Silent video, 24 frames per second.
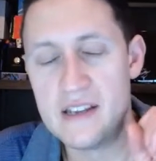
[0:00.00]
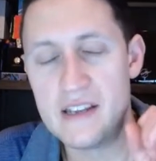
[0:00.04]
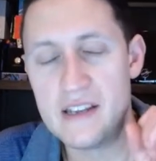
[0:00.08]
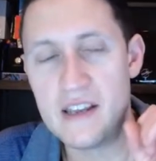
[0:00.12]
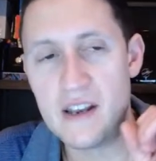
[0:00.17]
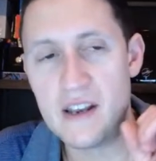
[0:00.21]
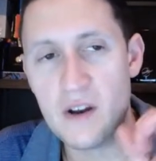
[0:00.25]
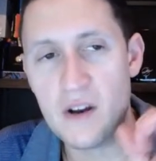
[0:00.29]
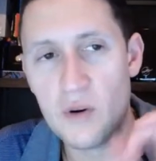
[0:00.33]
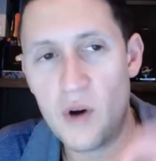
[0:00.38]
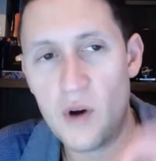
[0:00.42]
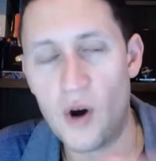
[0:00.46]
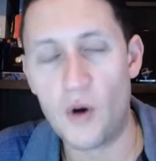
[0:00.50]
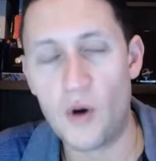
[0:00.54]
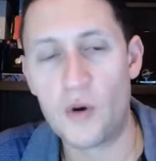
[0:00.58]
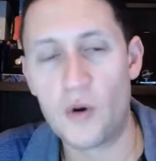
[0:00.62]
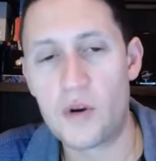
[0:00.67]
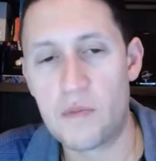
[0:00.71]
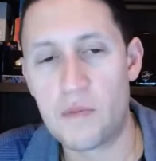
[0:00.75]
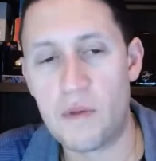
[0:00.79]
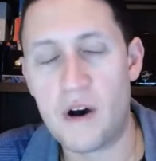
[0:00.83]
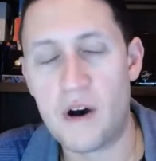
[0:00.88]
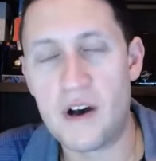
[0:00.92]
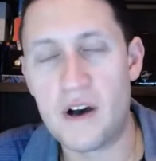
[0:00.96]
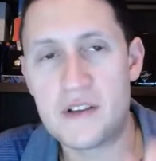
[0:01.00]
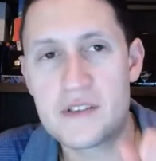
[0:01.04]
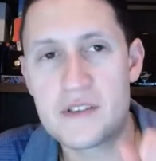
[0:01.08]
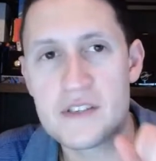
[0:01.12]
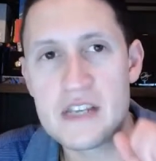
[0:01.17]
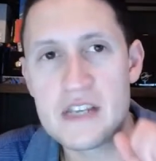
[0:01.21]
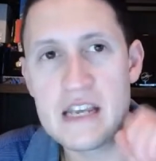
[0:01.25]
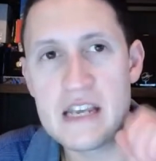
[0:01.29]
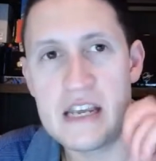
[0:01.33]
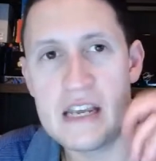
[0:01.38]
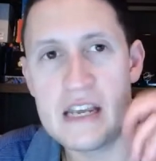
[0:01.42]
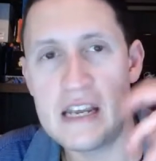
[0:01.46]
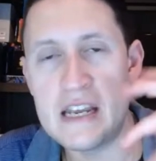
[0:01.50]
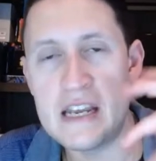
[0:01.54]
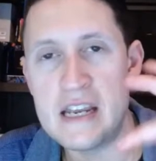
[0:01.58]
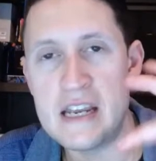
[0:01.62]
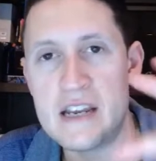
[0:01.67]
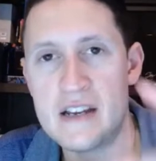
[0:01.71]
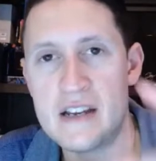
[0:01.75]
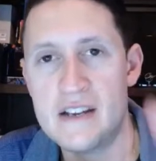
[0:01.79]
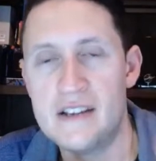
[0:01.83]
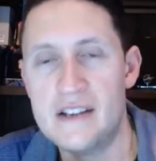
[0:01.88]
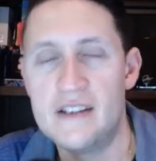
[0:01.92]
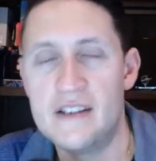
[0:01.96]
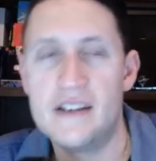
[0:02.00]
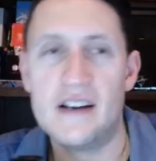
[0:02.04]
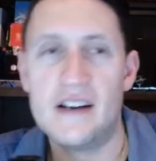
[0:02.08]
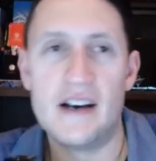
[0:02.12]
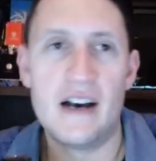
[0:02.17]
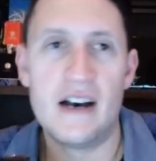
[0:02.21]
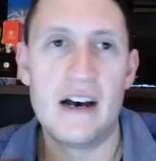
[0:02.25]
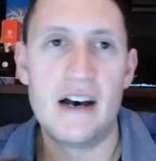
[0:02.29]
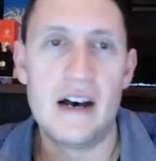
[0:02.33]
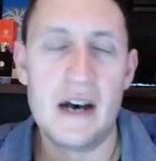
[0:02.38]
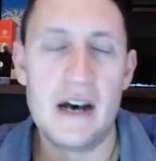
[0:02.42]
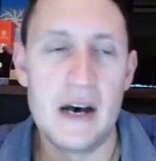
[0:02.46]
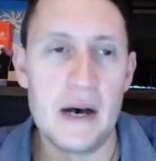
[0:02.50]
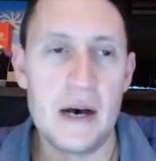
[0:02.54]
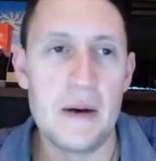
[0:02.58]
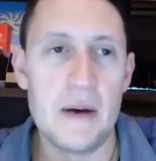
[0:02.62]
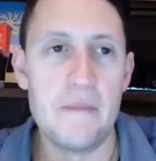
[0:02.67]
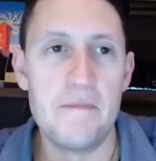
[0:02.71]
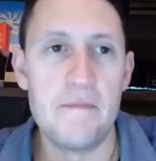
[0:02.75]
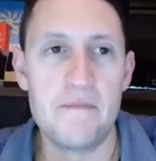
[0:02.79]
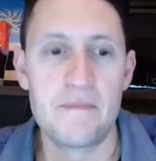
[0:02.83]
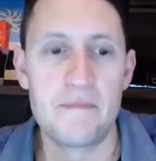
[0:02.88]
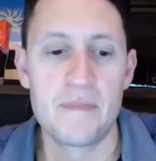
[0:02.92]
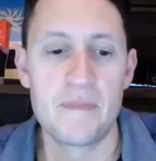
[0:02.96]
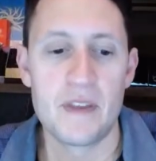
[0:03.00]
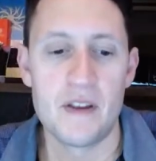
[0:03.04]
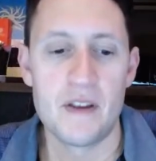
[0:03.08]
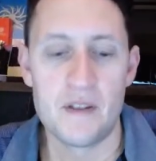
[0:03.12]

you know, oak mossy, um,